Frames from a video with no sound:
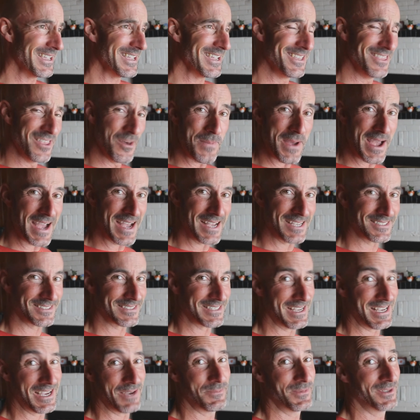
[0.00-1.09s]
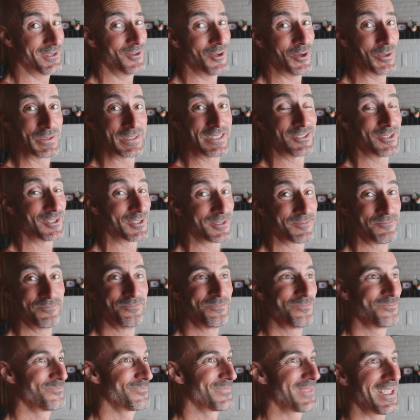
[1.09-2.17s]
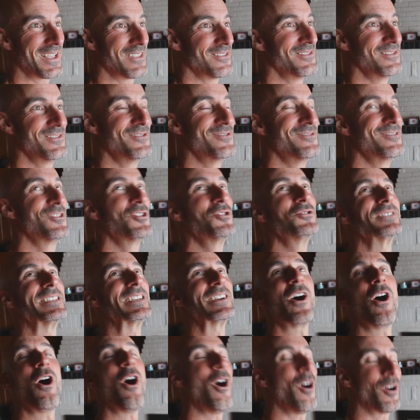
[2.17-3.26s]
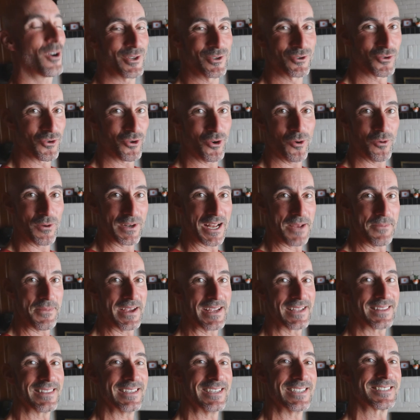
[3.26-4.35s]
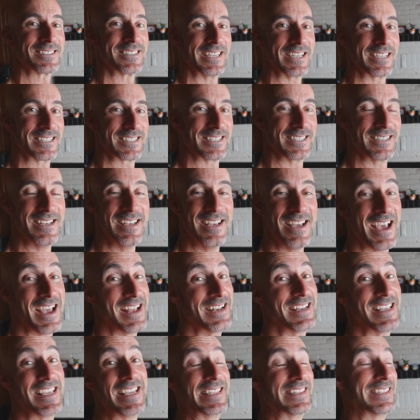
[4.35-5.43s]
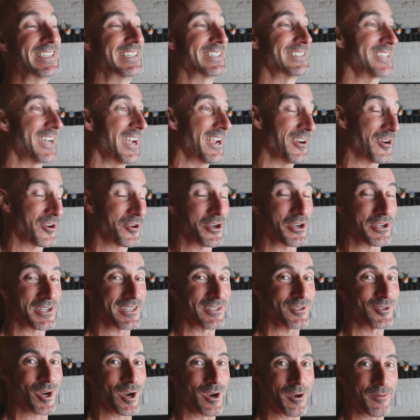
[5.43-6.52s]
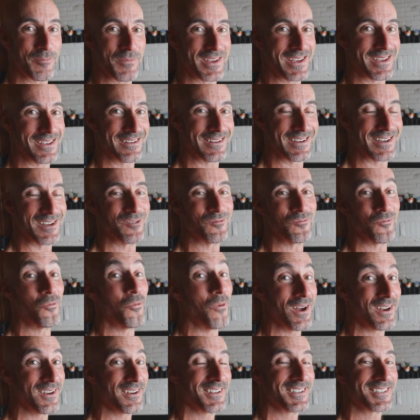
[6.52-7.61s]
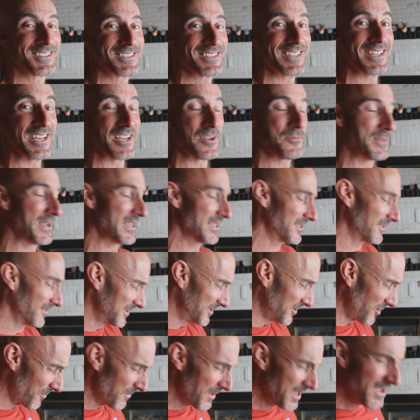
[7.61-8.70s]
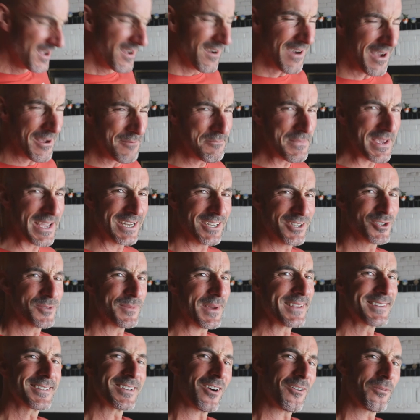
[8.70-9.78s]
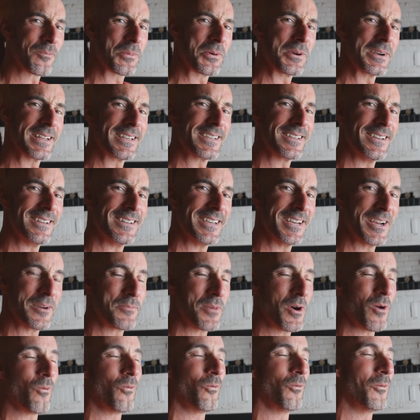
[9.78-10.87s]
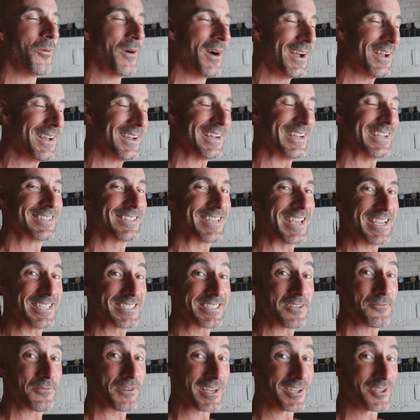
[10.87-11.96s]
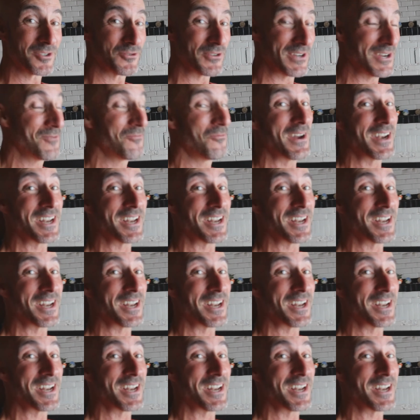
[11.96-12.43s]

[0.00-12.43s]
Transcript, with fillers: In the past, I have been known to just losing all control when I make these things and eating the entire cookie jar in one sitting, basically. So I'm managing myself pretty good here, but what a tasty freaking treat.